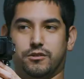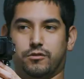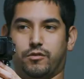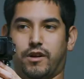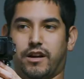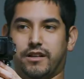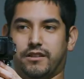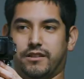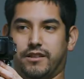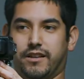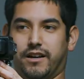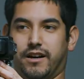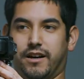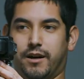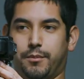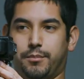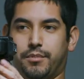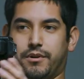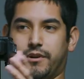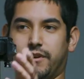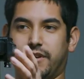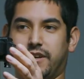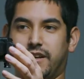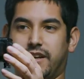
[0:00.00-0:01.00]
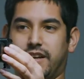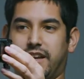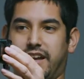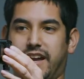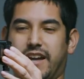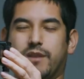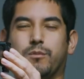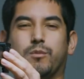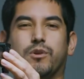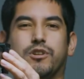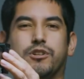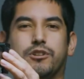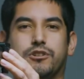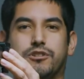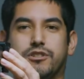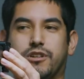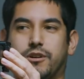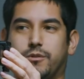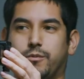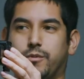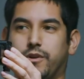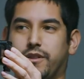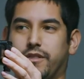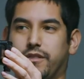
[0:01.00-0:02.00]
directly up, and when you're
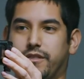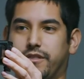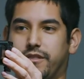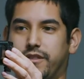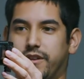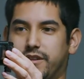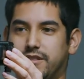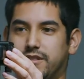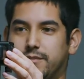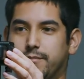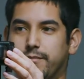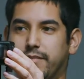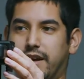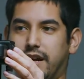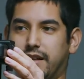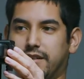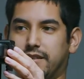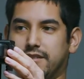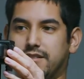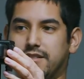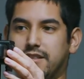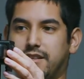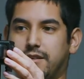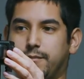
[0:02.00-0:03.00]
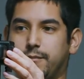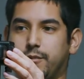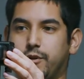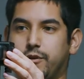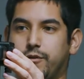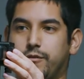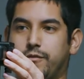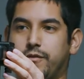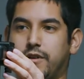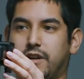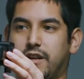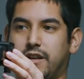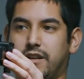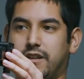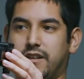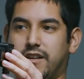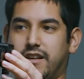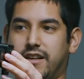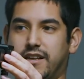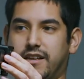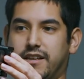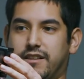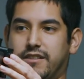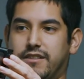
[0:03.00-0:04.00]
done with this balancing move,
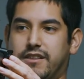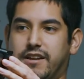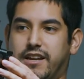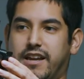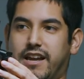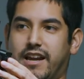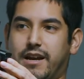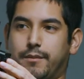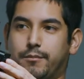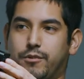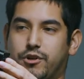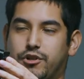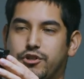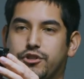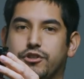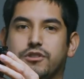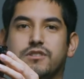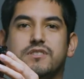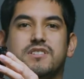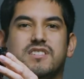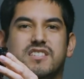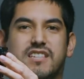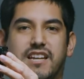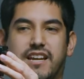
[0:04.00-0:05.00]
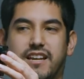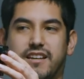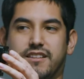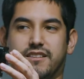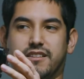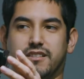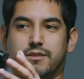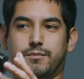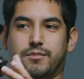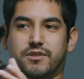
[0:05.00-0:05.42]
the camera should stay in this